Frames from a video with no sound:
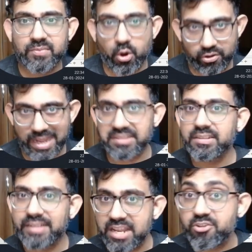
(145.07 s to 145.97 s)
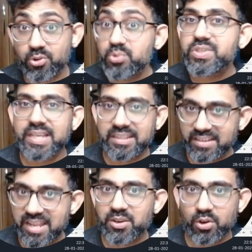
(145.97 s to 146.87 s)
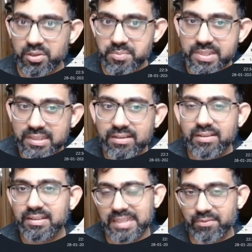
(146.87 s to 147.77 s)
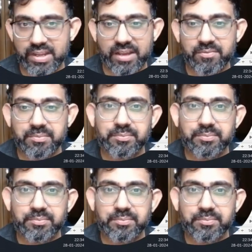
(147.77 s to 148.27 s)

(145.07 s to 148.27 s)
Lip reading: or rather the 10 rows and the 10 columns that we have.